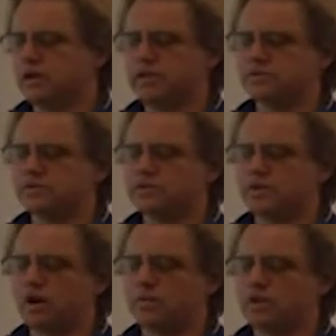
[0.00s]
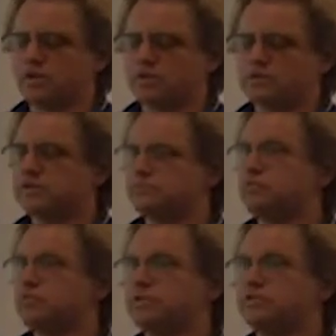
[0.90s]
interest and hobby horse is
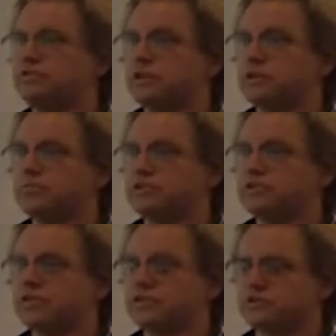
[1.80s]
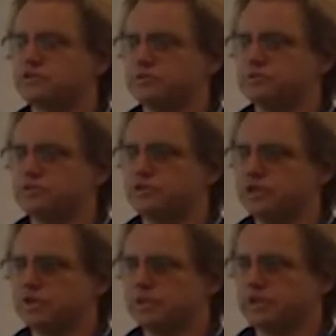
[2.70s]
bridge structures and bridge
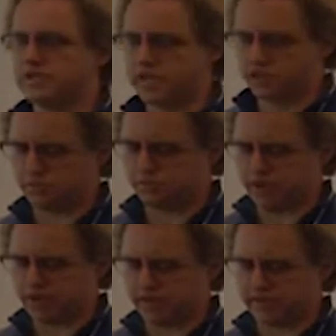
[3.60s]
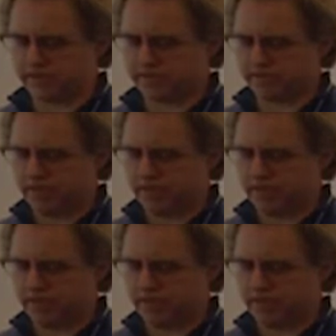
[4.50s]
rehabilitation projects.